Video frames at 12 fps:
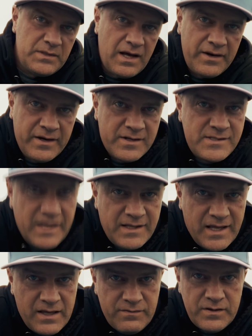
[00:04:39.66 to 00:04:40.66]
I'm down here at
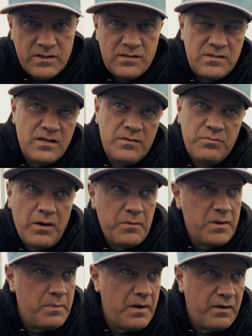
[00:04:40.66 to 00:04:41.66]
St. David's,
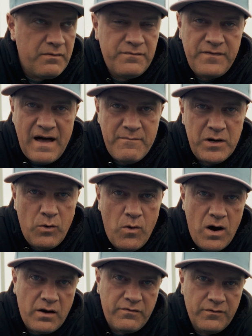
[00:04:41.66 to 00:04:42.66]
probably about a 5-minute
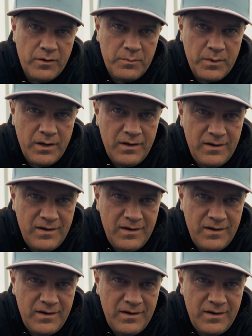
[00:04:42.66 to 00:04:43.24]
walk from